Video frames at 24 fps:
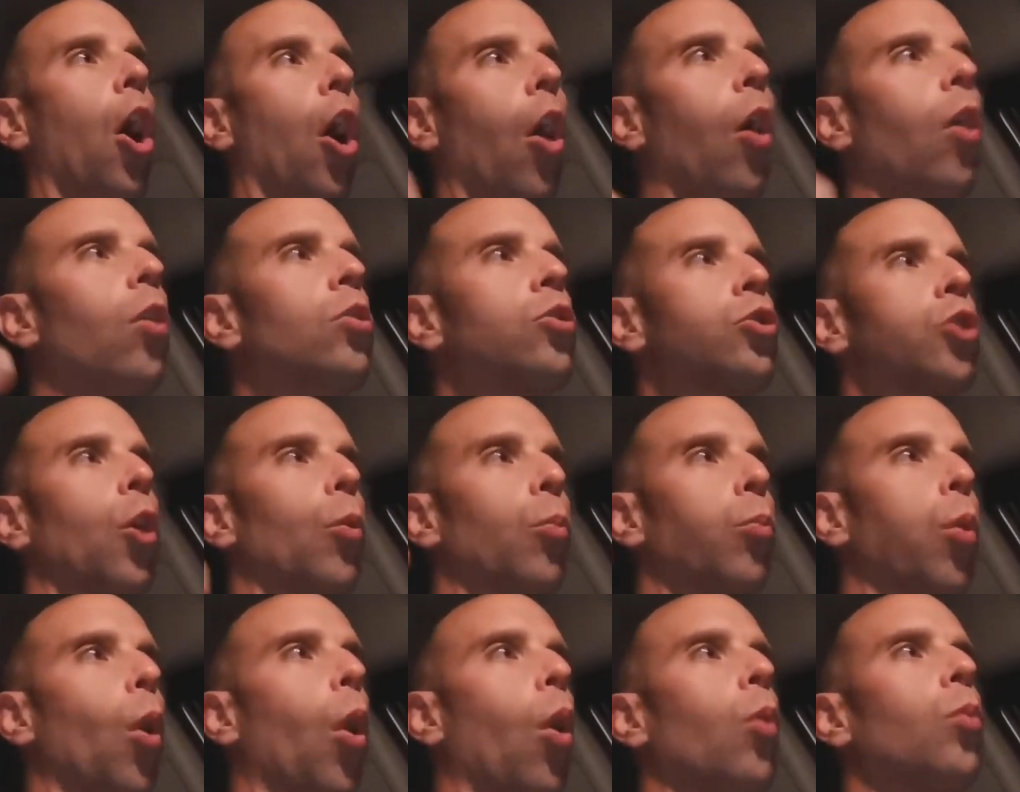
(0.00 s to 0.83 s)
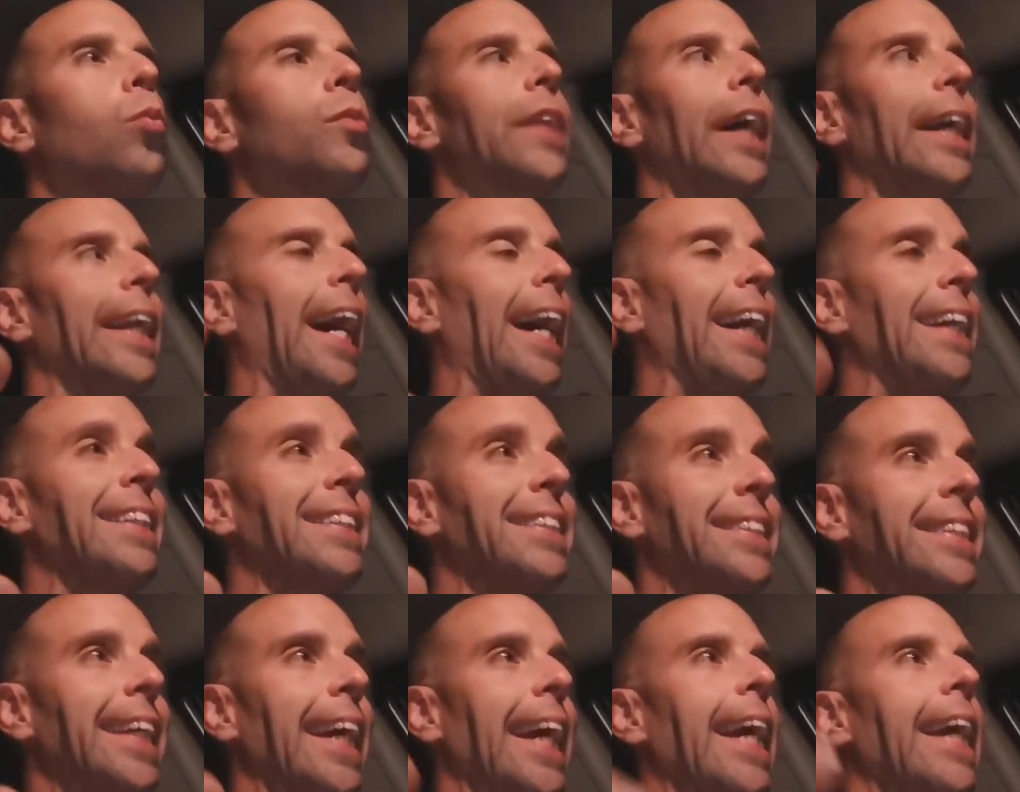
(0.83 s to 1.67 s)
all the road that I
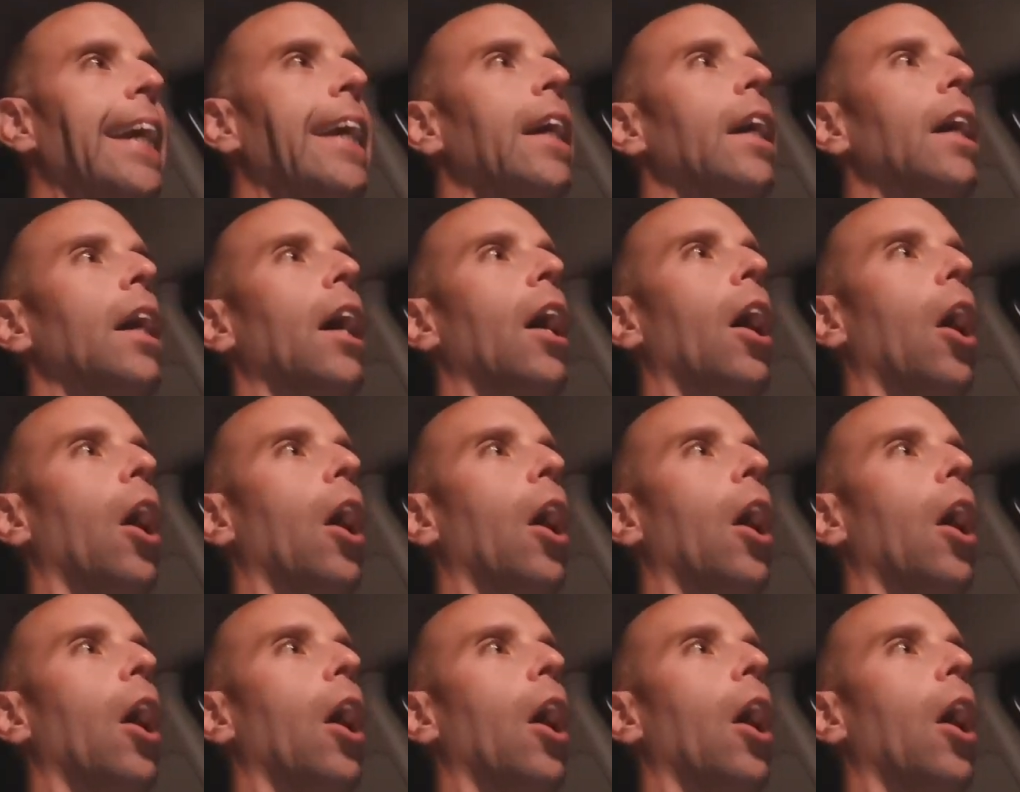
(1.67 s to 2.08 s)
say,